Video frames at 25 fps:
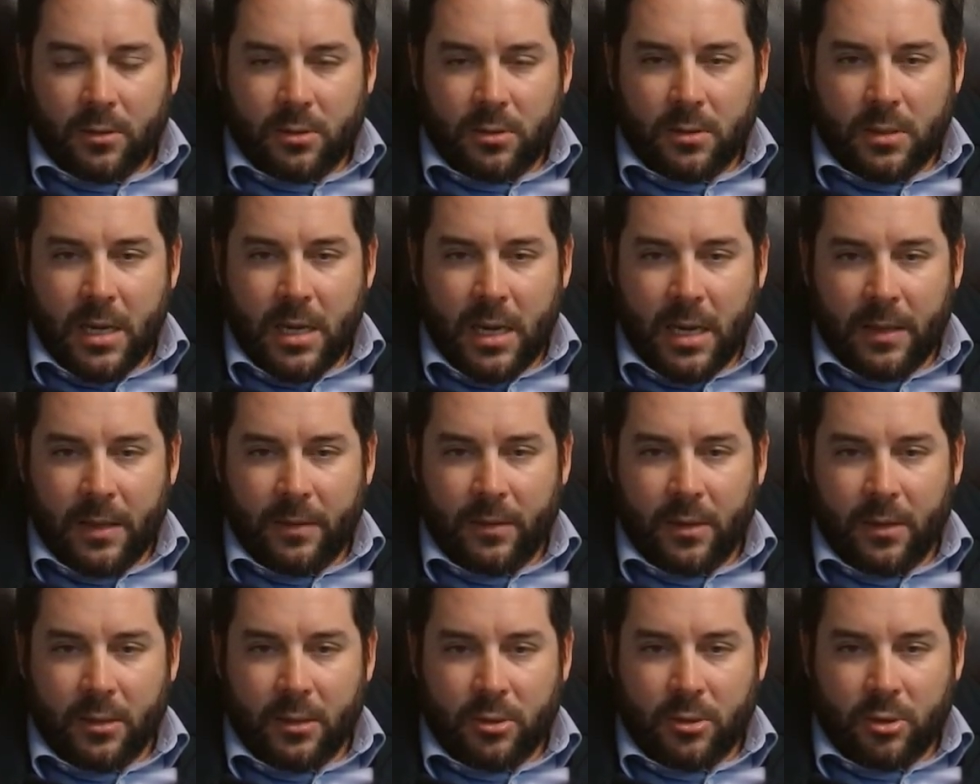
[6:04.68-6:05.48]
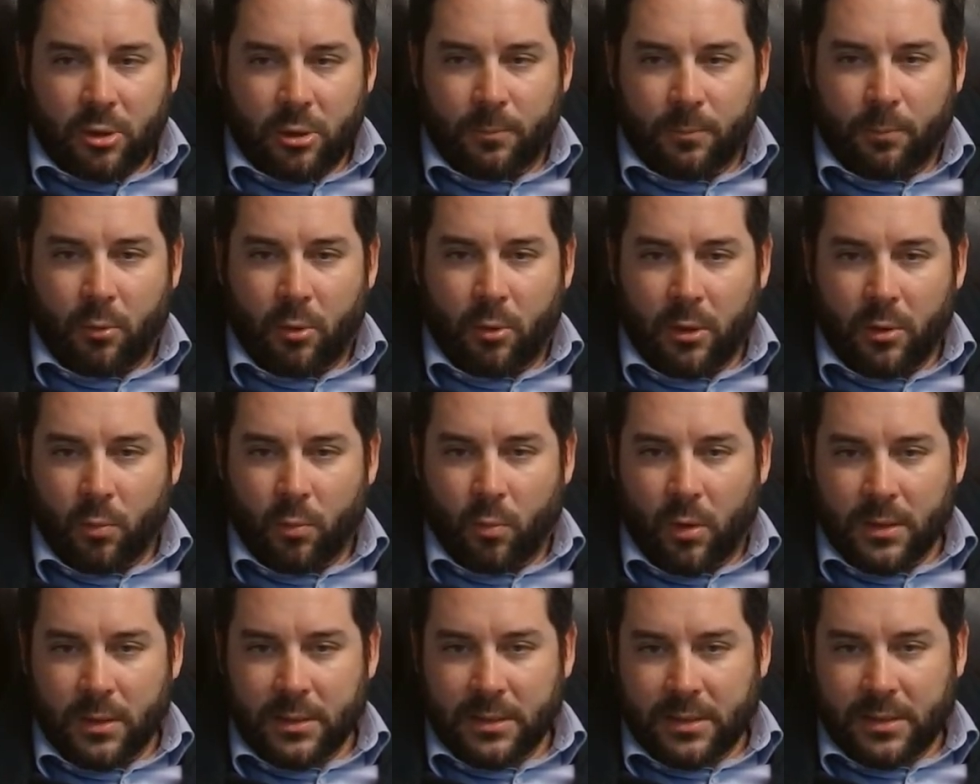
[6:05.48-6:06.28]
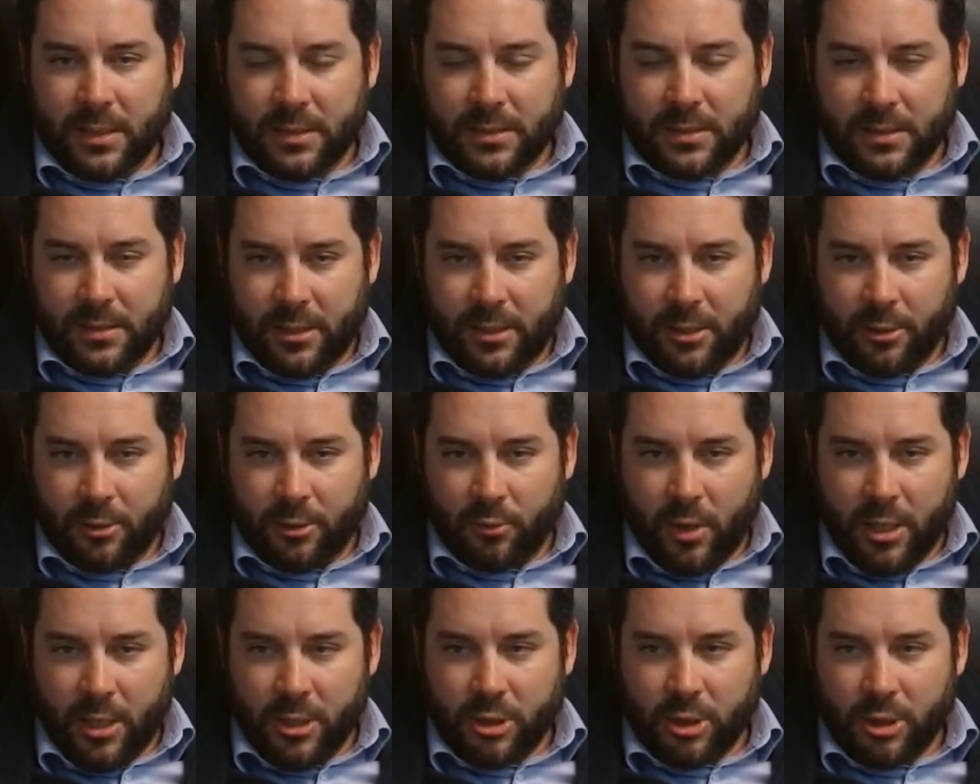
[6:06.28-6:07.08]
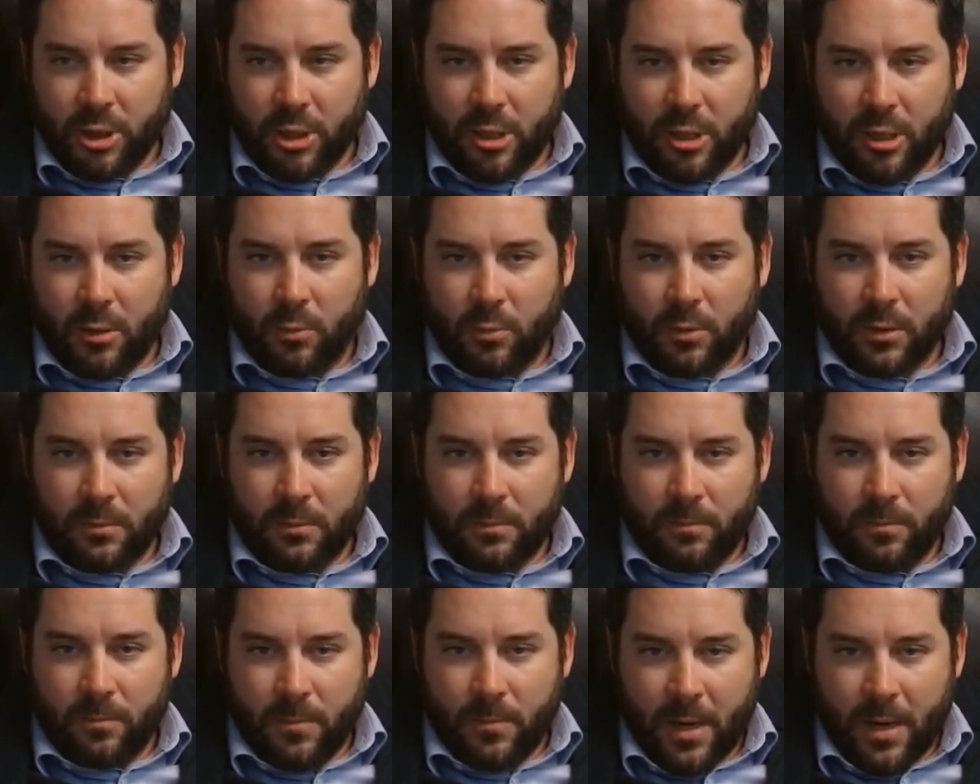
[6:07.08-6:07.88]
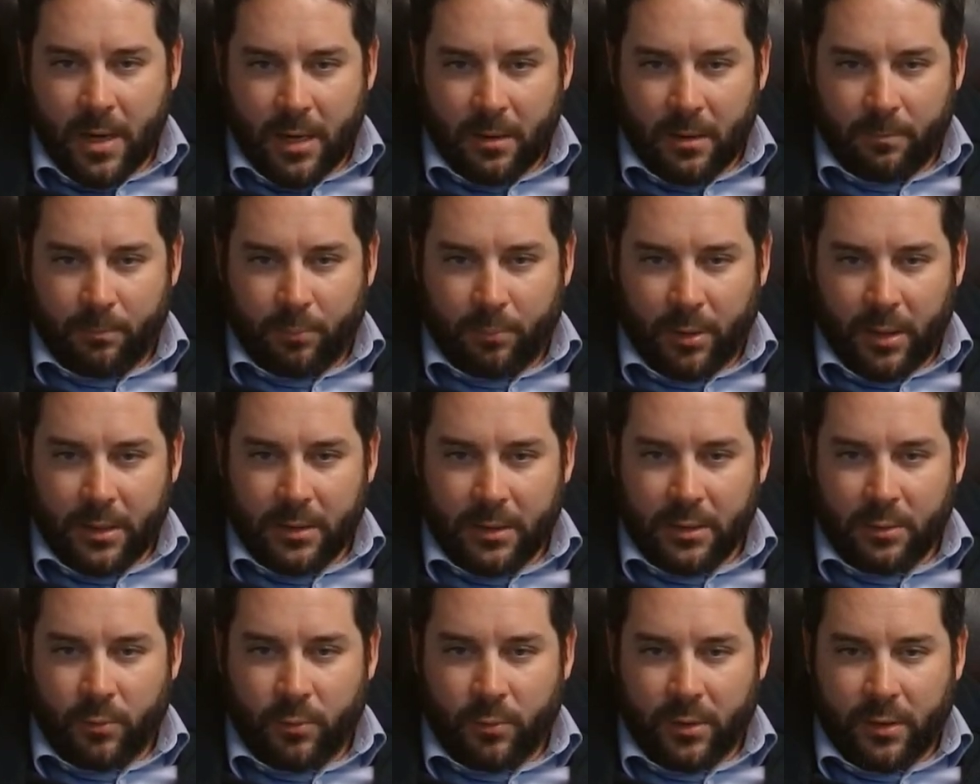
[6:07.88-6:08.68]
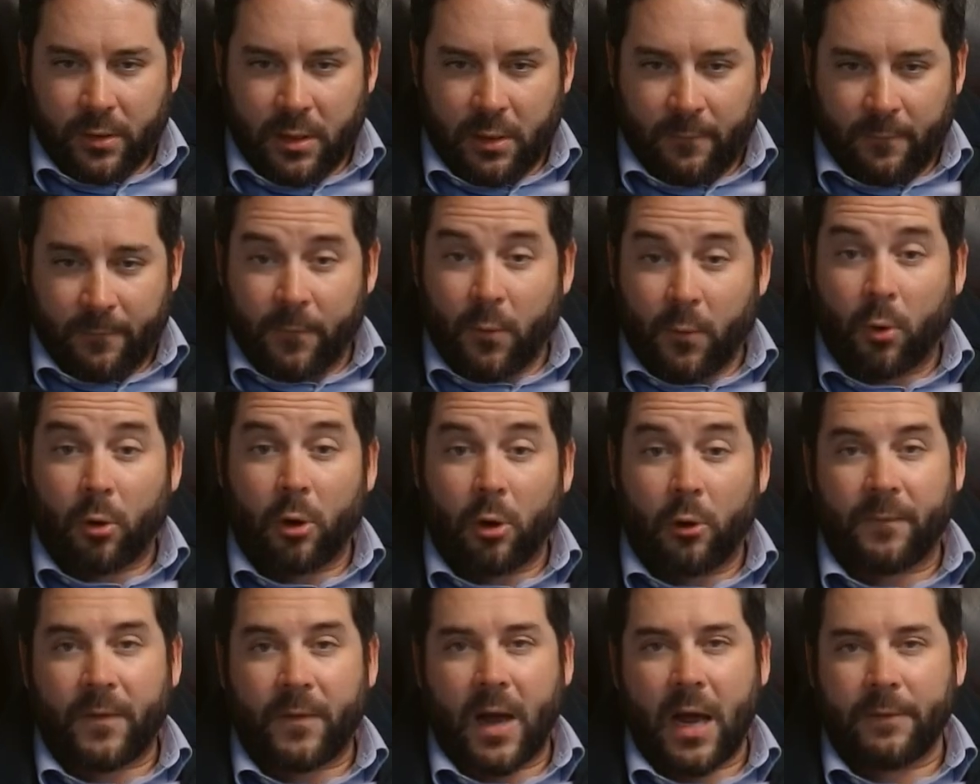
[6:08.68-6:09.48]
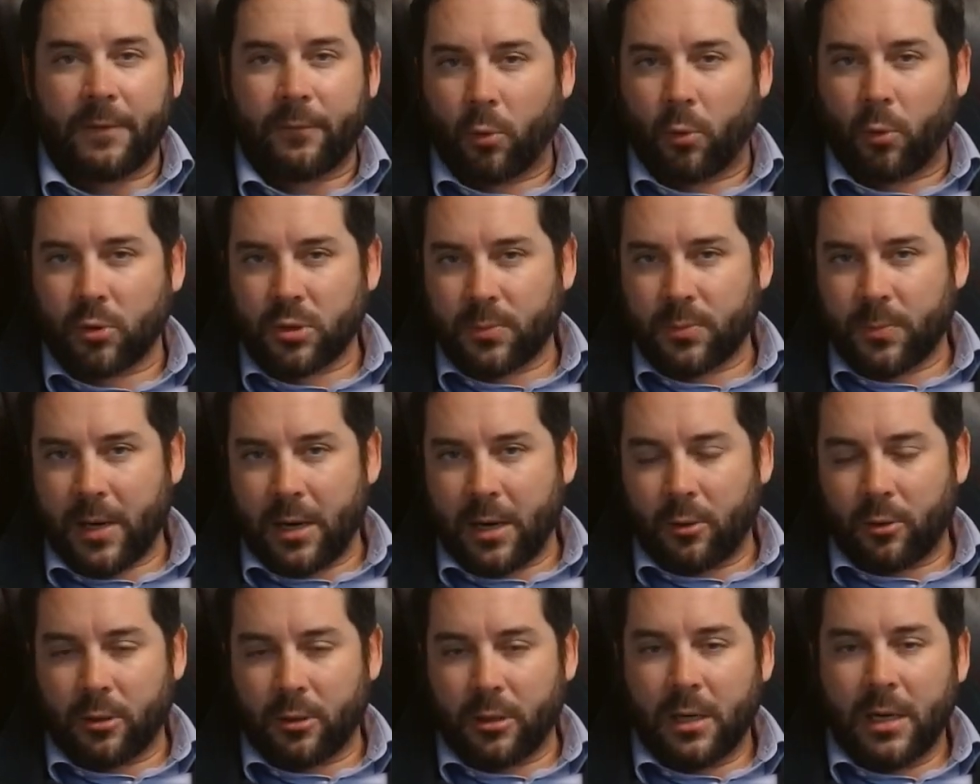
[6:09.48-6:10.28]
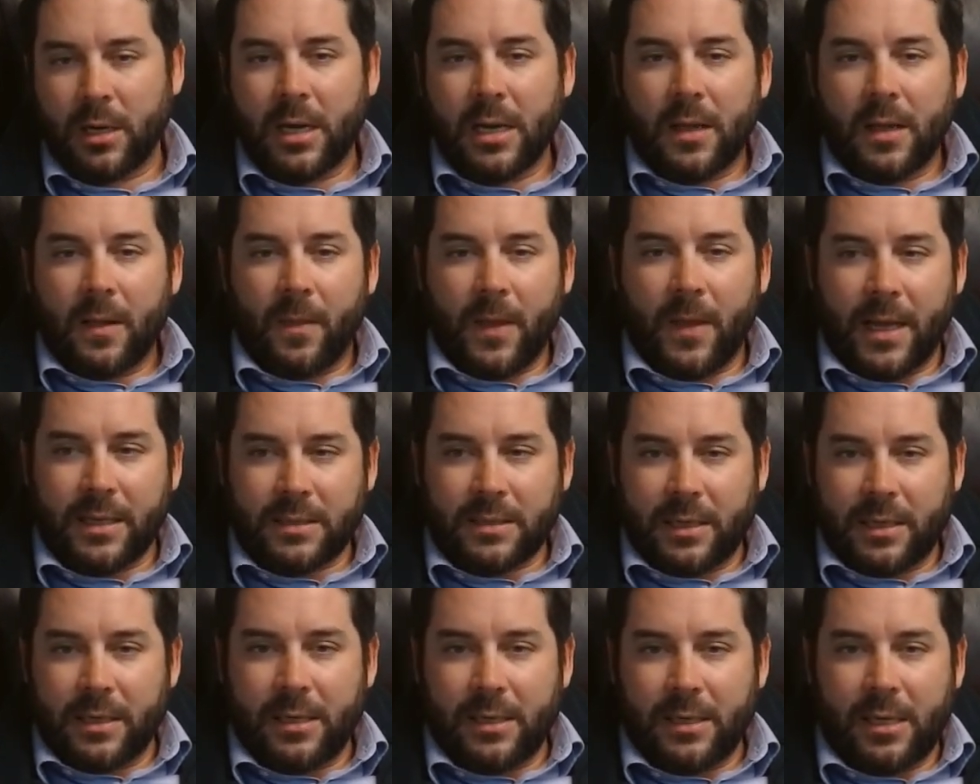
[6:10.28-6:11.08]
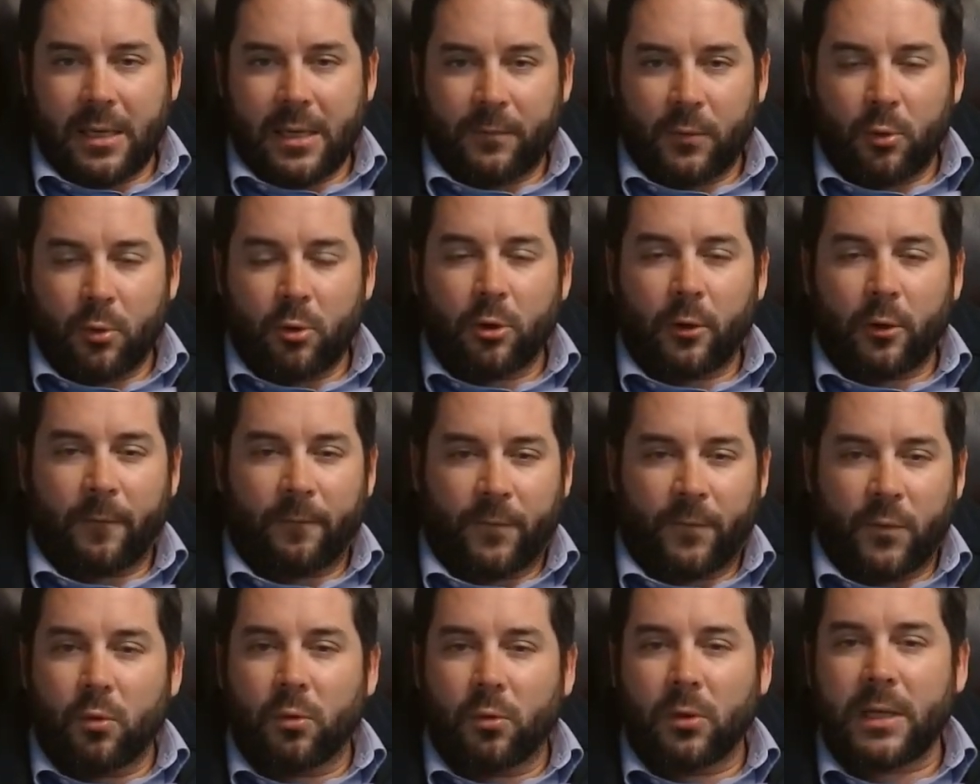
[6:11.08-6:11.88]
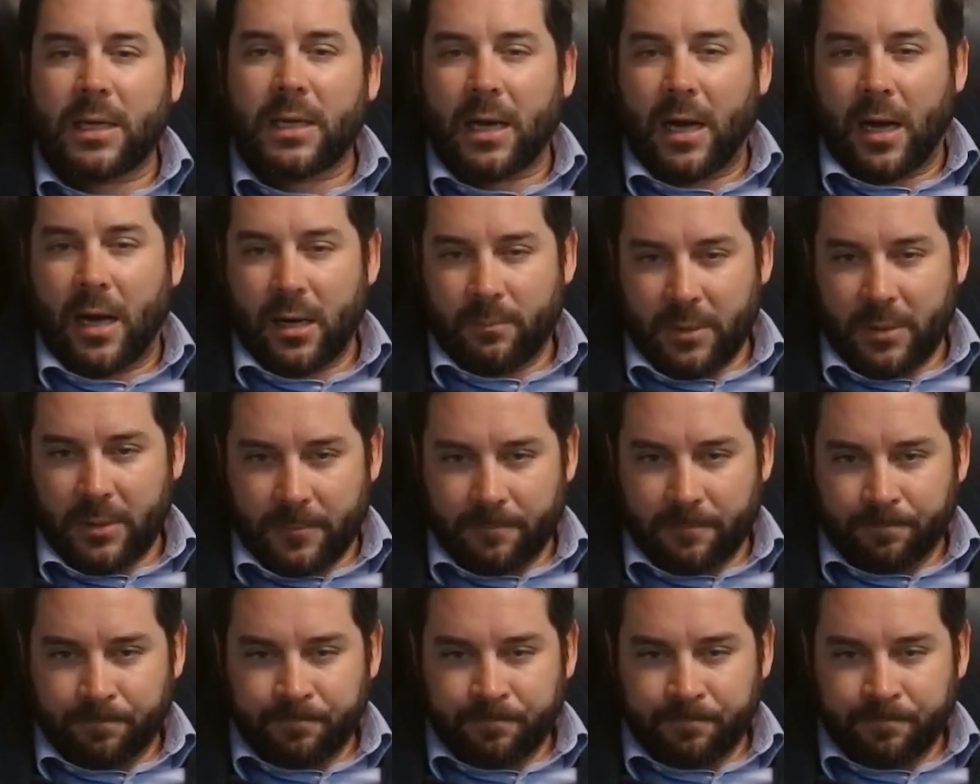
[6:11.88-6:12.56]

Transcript: And the 2.16 gear ratio with blended with the 405 horsepower, that's going to give you your fuel economy.